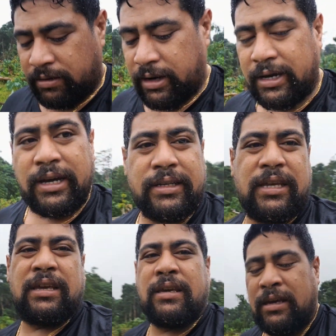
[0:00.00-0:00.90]
All right, guys.
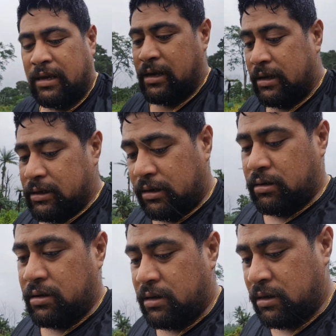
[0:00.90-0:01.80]

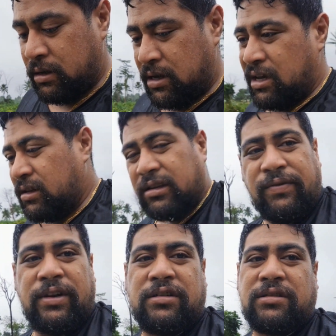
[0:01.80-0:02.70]
So just
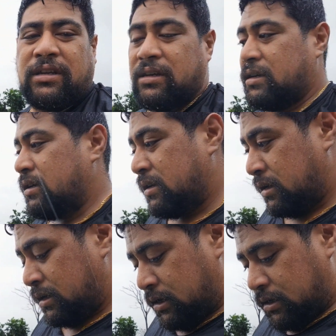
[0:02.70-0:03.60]
finished the
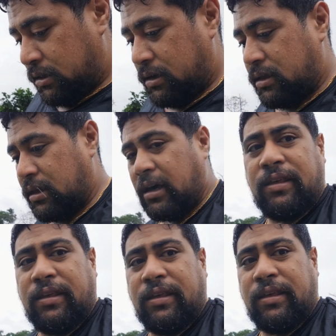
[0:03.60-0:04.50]

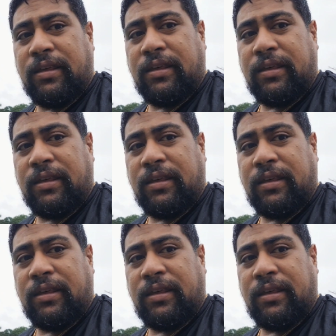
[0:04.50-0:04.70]
other 50.